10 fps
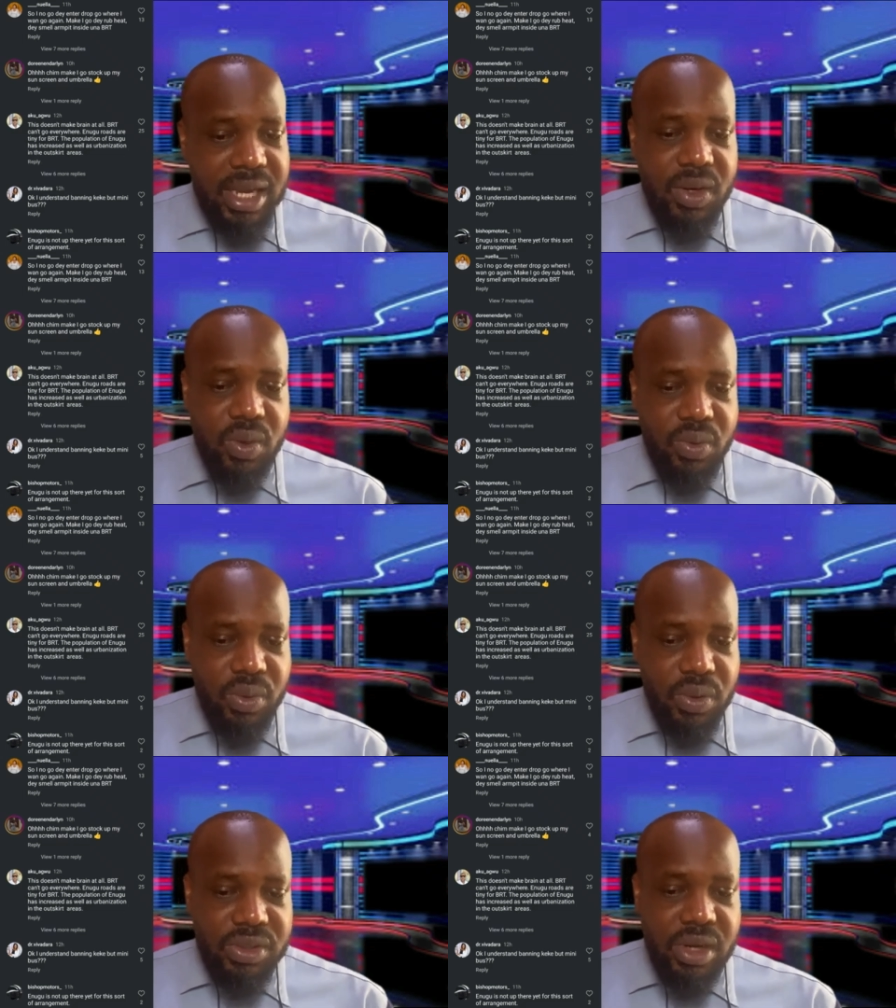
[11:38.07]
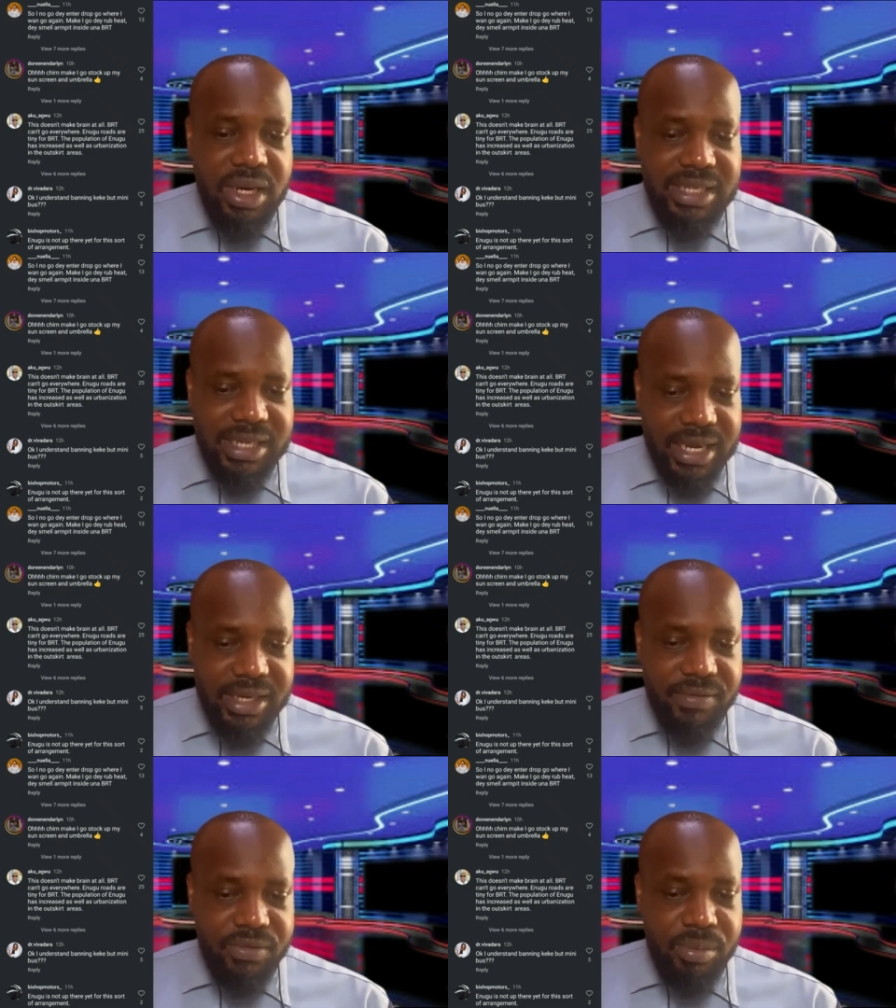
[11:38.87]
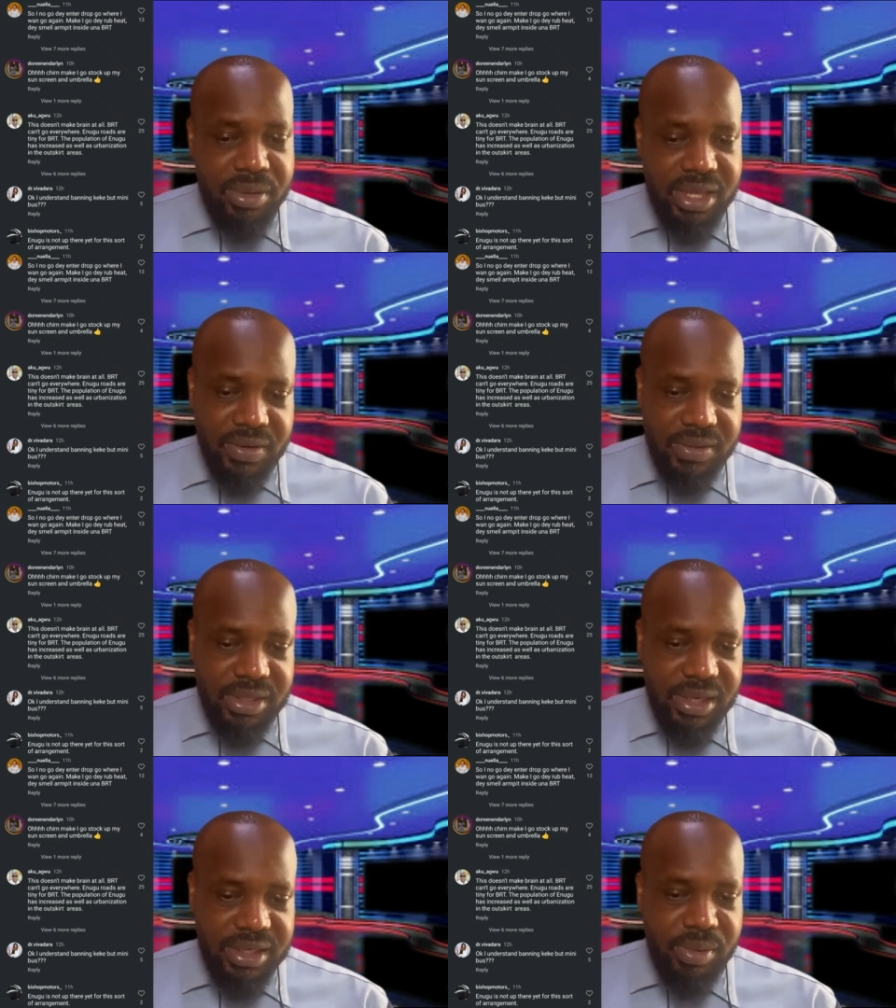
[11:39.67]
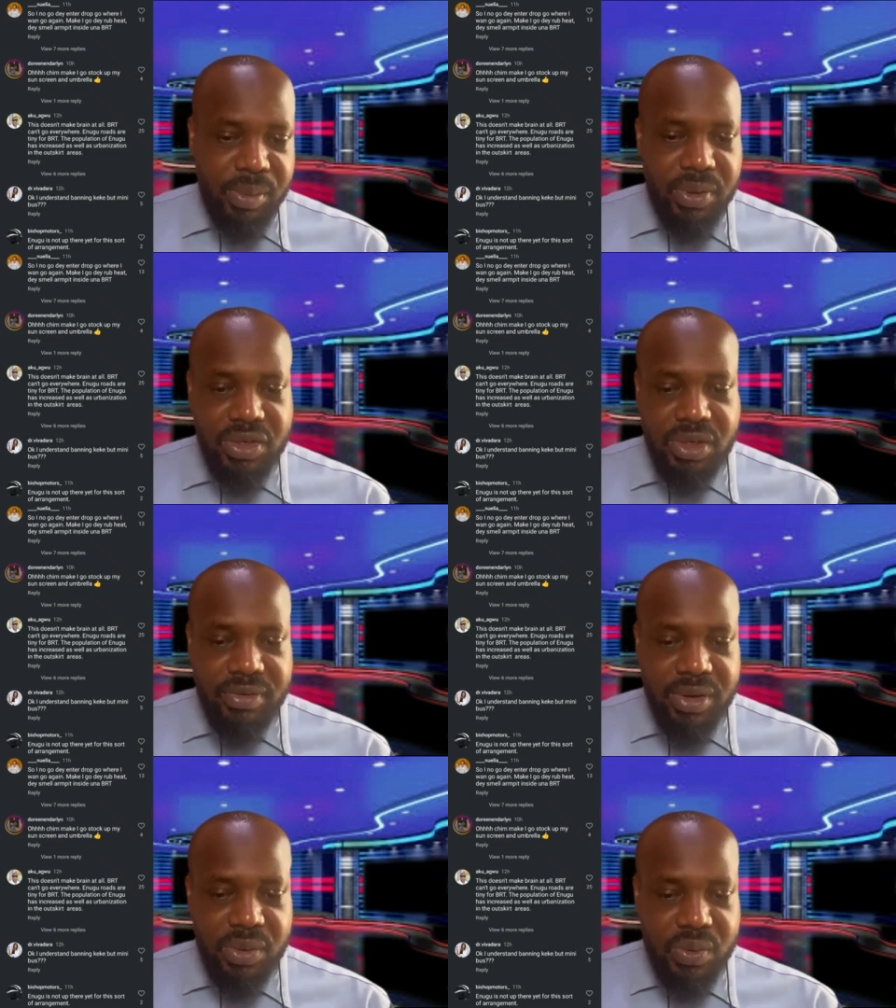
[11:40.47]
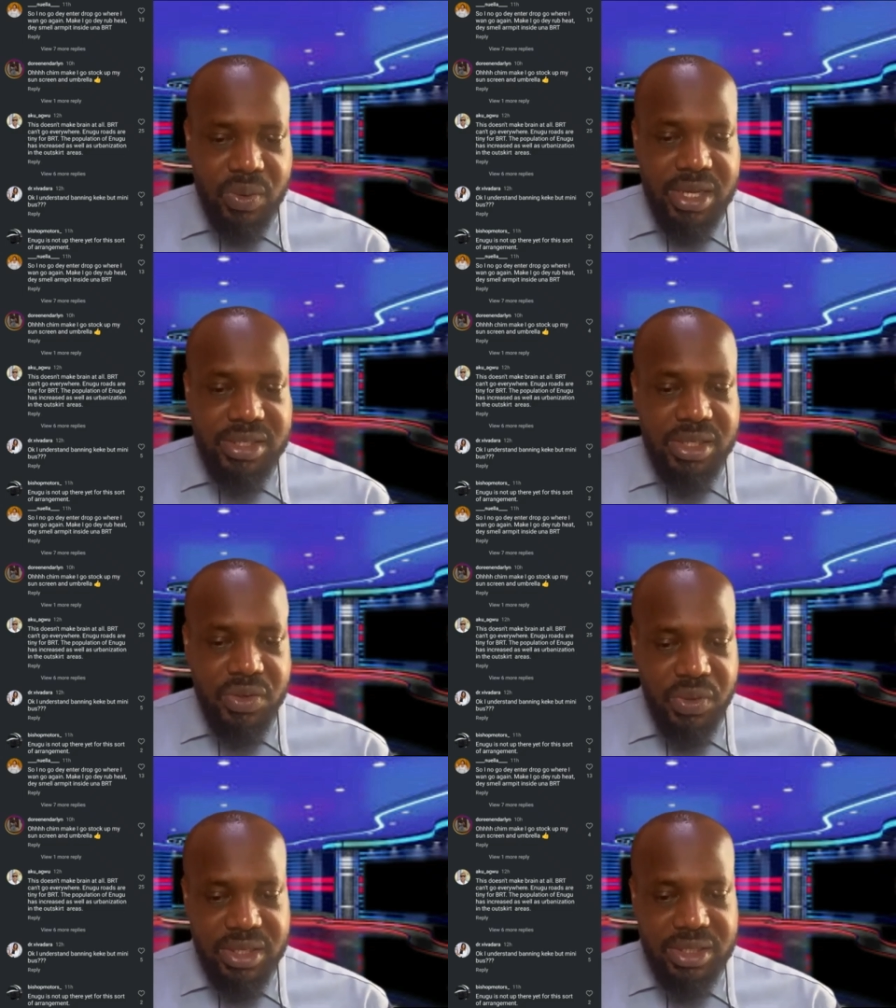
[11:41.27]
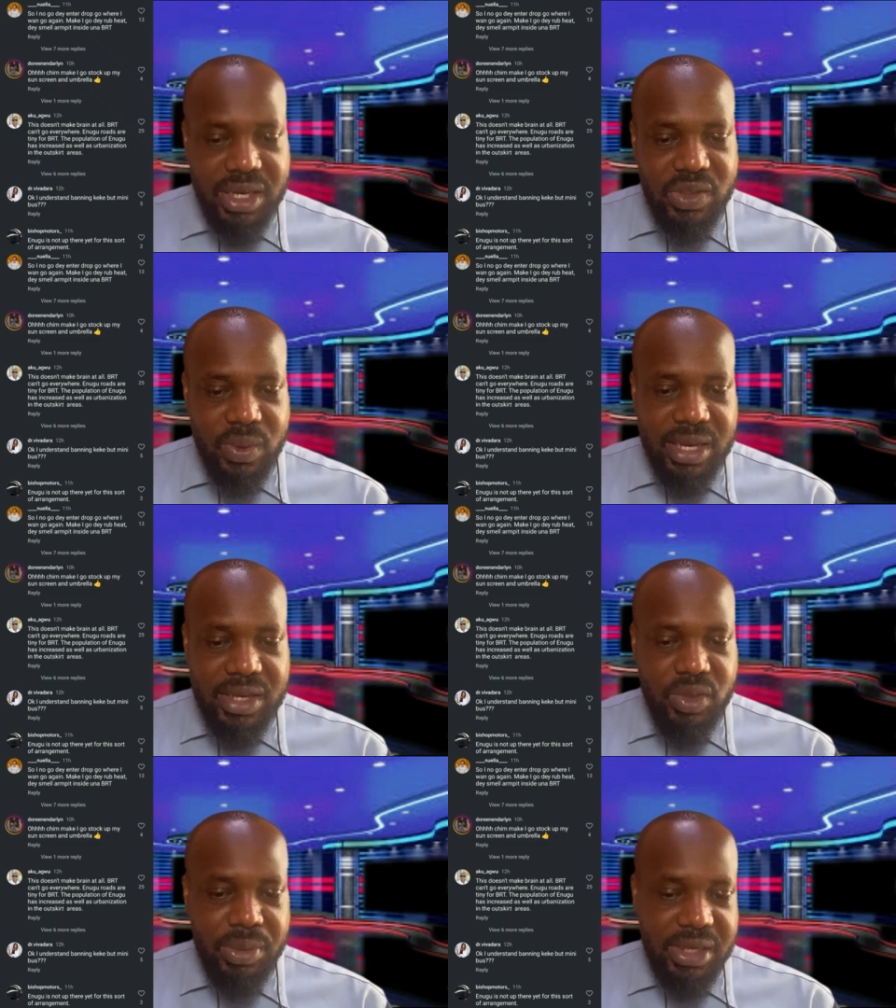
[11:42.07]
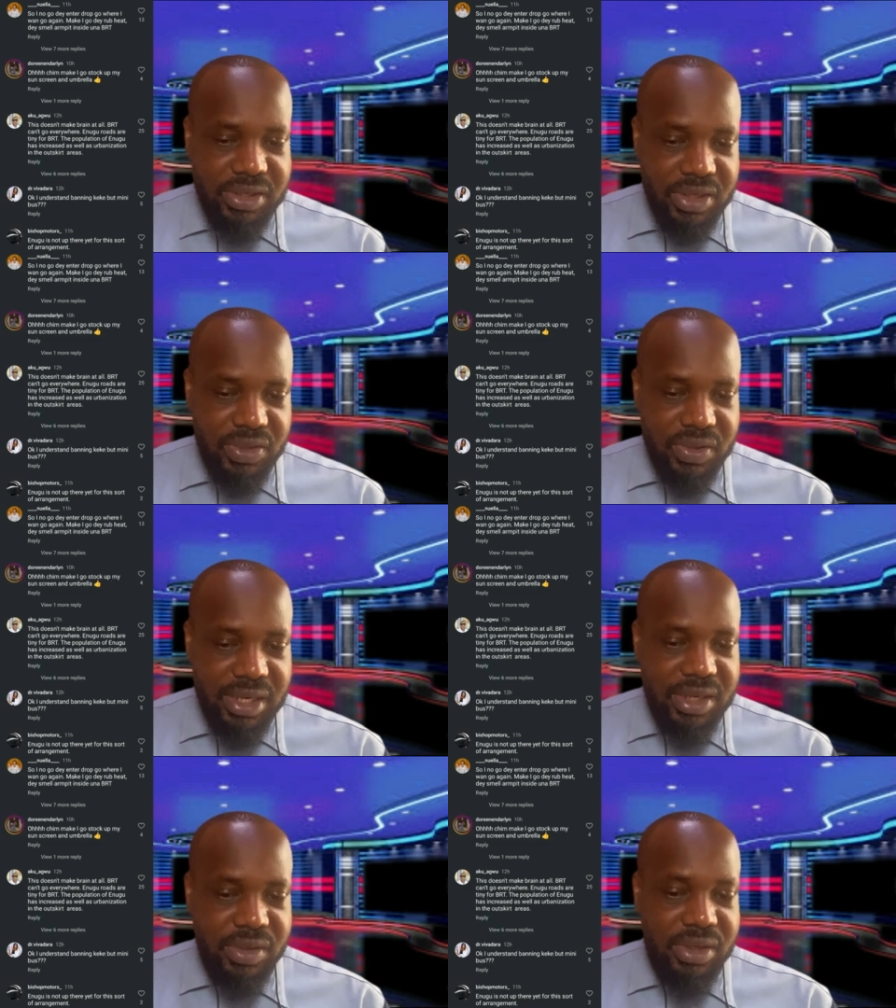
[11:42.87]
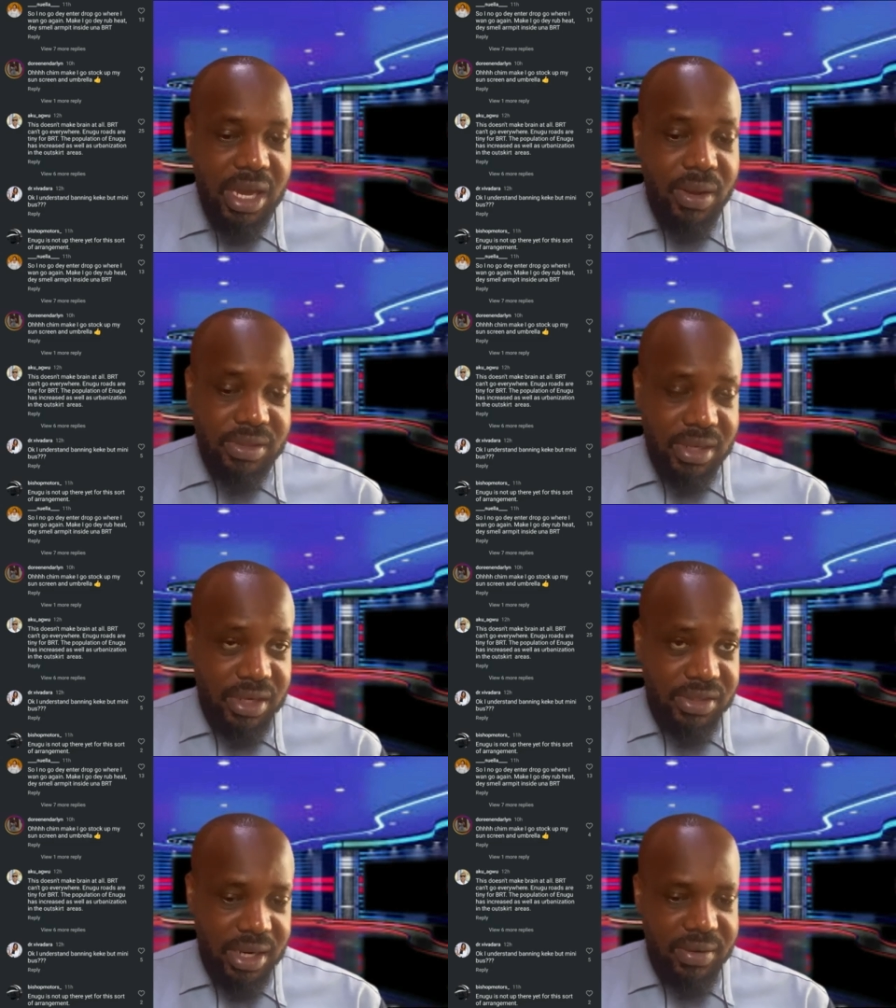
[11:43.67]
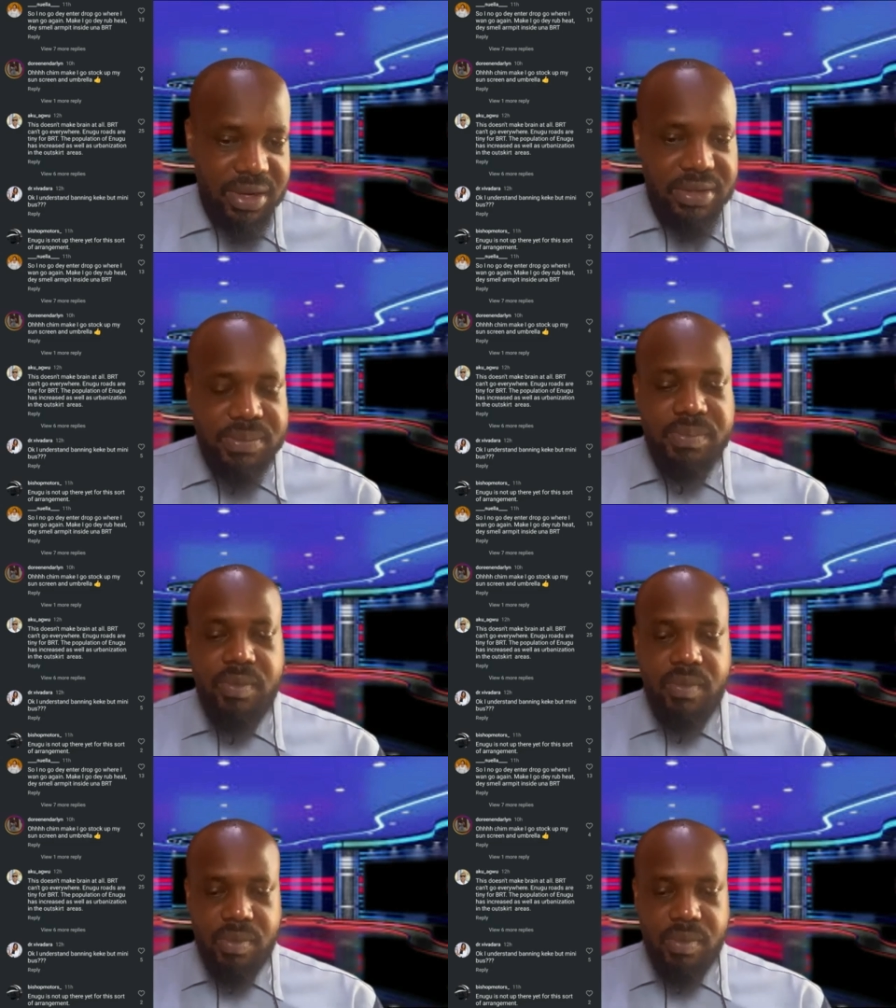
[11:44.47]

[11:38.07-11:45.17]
Enugu roads are tiny for BRT. The population of Enugu has increased as well as urbanization in the outskirts areas.